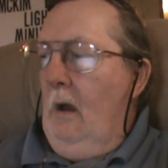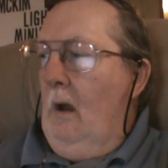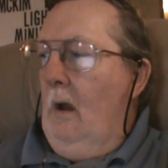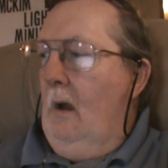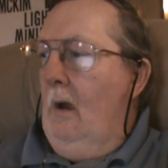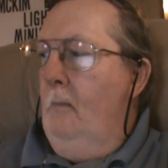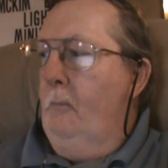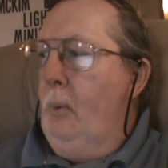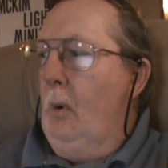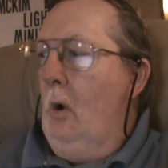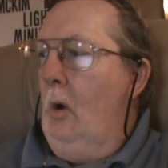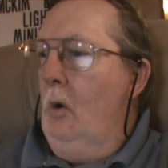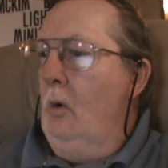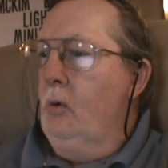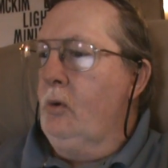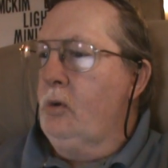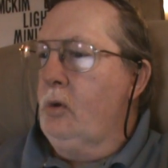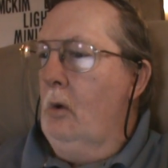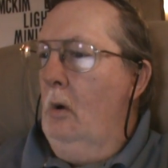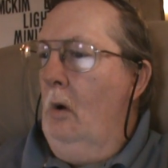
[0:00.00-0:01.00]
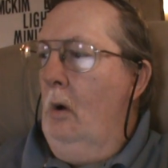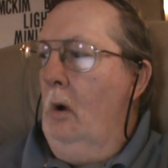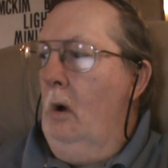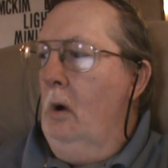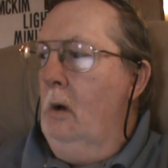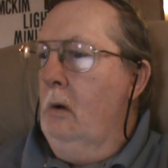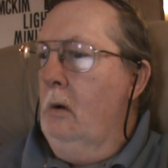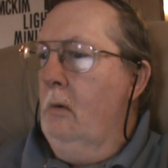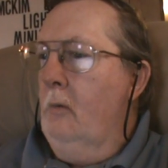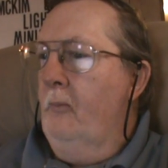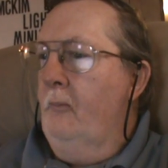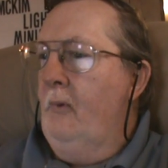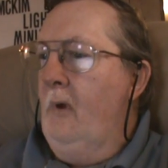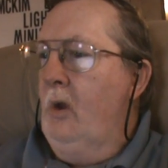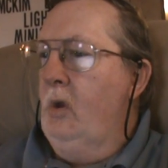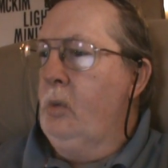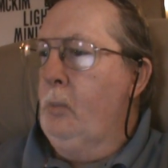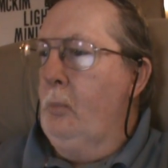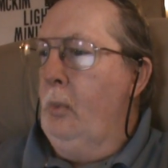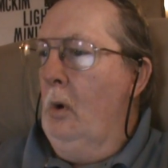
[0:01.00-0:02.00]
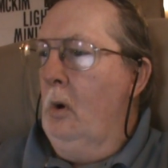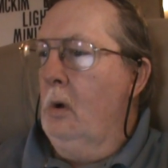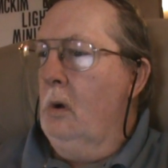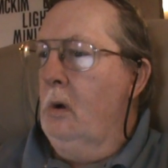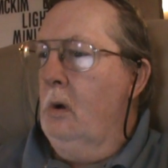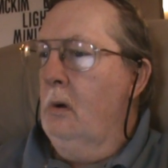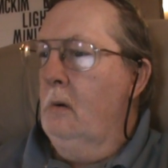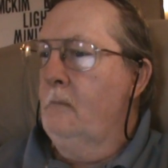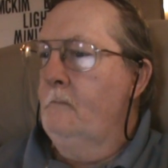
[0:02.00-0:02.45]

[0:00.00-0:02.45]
I post on Facebook